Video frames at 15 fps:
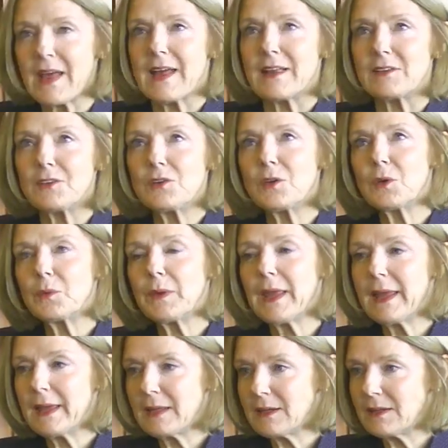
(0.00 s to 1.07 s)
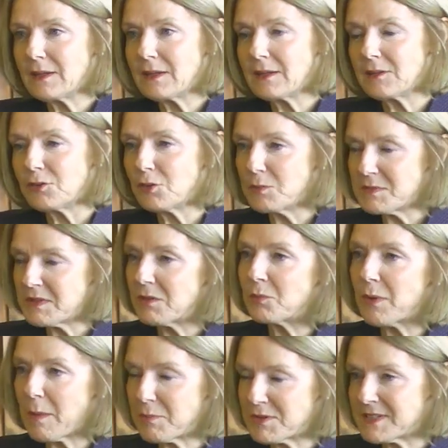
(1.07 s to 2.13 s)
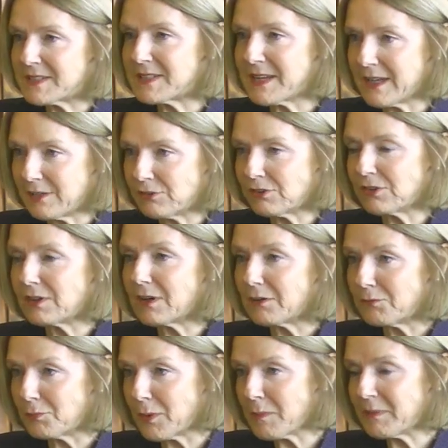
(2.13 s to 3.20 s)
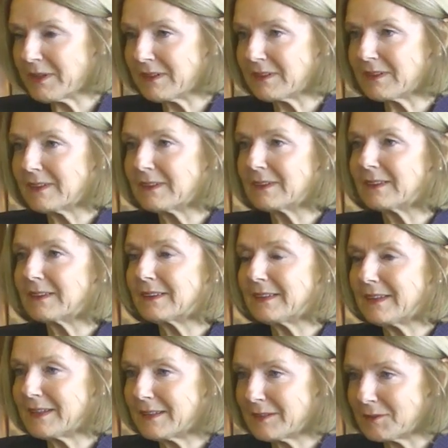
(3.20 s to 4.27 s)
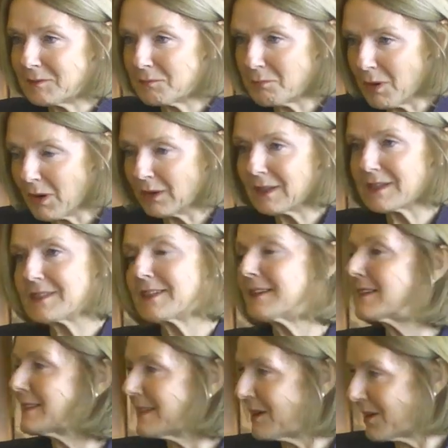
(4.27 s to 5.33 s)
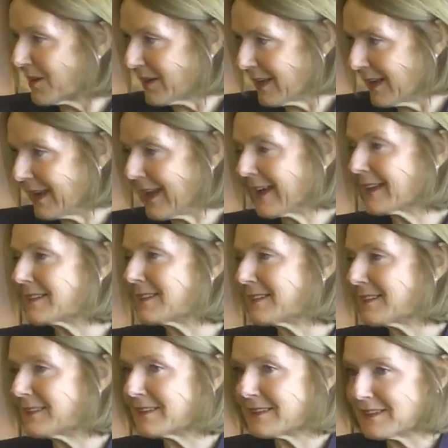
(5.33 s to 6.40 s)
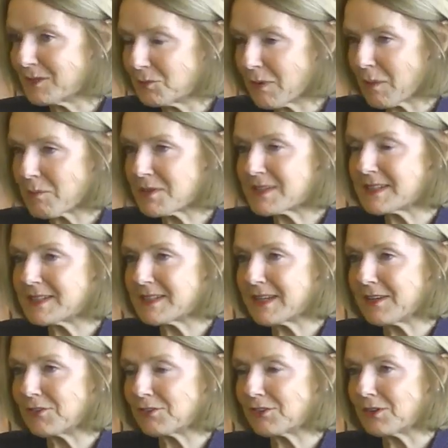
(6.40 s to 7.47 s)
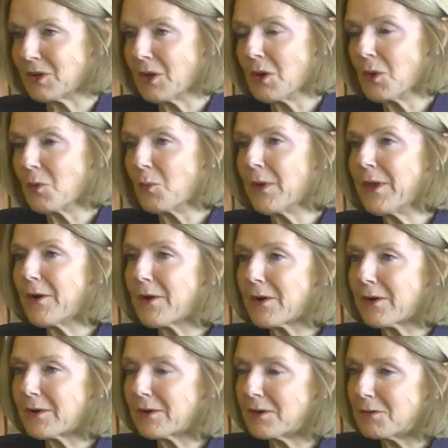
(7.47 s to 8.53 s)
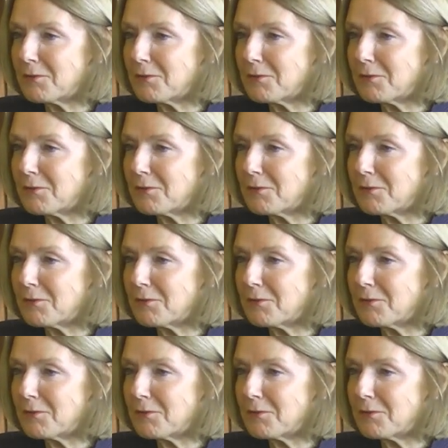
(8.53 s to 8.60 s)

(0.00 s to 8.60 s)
that, you know, Canada in terms of the representation of women in politics in our elected representation, we are